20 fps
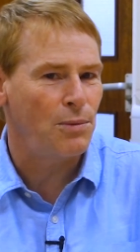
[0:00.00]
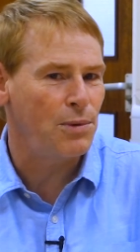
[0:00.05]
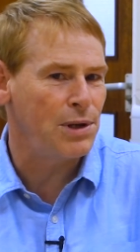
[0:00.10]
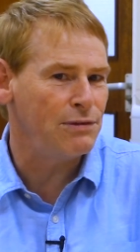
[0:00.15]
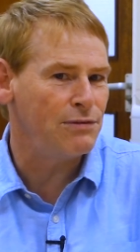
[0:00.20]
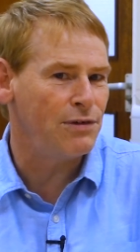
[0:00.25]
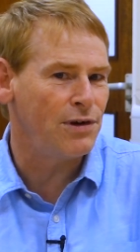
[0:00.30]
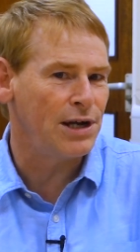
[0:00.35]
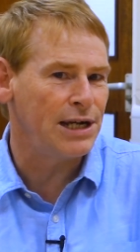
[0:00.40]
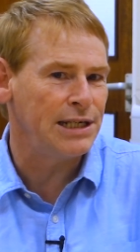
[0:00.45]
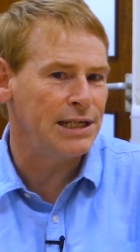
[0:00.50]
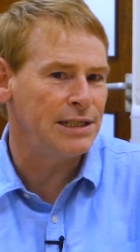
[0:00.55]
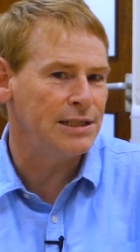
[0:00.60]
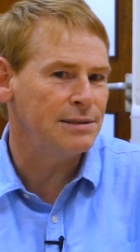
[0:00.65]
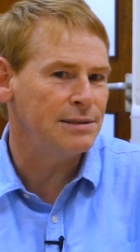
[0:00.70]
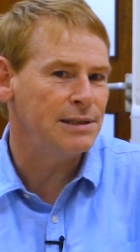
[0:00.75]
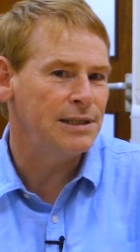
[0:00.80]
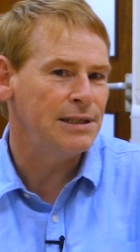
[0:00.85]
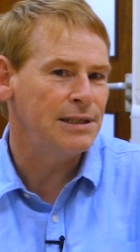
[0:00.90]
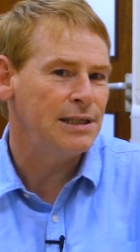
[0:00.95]
we find
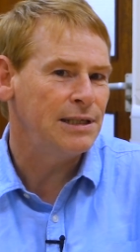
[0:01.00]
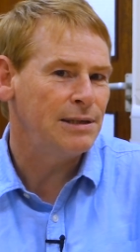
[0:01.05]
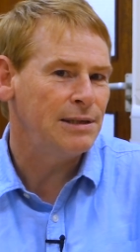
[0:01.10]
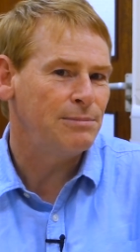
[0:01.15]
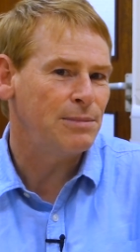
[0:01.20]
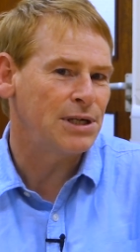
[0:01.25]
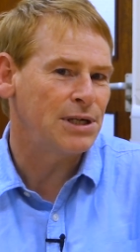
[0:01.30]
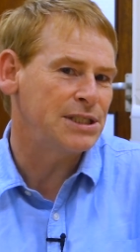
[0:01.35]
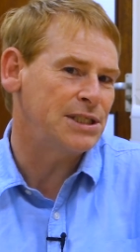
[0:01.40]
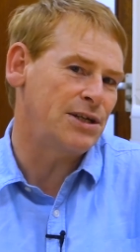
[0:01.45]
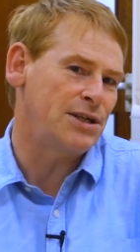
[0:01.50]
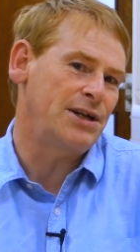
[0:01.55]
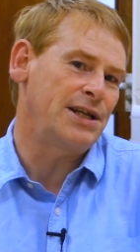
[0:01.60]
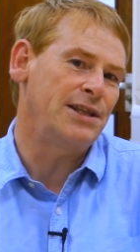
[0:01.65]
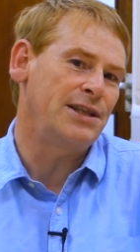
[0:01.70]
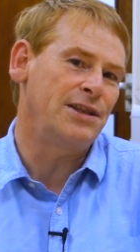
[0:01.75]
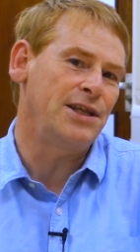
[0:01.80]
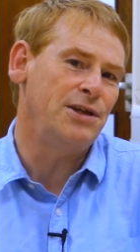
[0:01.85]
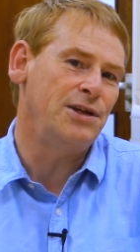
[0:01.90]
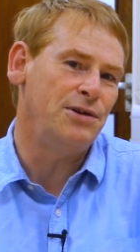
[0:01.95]
by
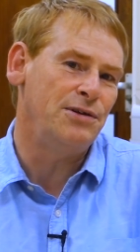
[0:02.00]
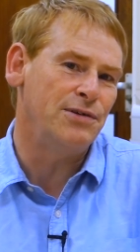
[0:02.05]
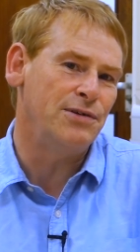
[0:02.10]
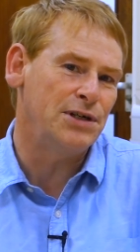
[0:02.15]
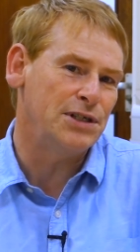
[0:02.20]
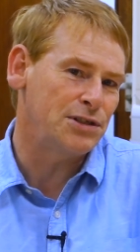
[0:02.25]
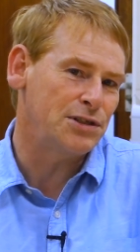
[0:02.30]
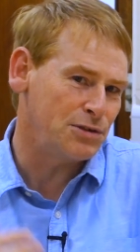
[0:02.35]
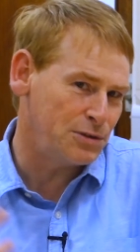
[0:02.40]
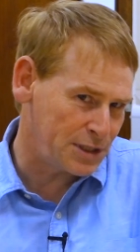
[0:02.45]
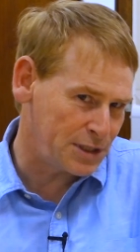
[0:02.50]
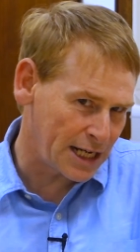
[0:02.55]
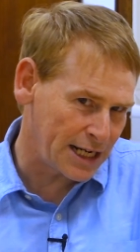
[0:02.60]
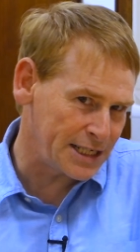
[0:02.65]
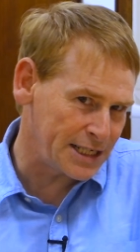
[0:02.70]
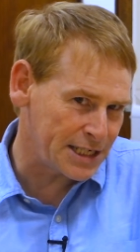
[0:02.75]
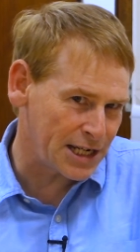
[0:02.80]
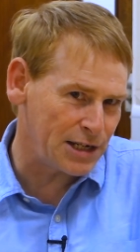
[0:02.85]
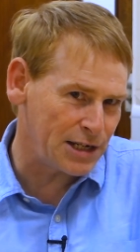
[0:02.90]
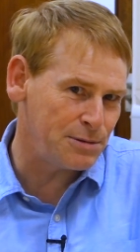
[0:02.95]
studying the universe through
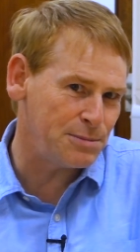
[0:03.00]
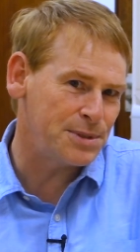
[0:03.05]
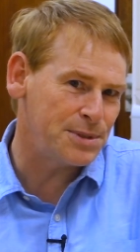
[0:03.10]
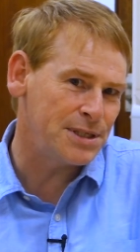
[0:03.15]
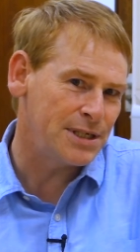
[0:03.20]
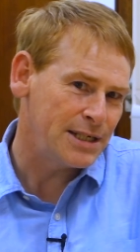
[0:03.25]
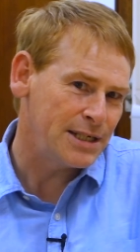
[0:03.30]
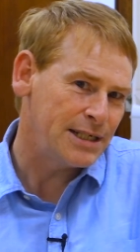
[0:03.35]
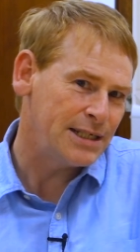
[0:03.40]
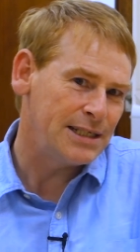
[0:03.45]
telescopes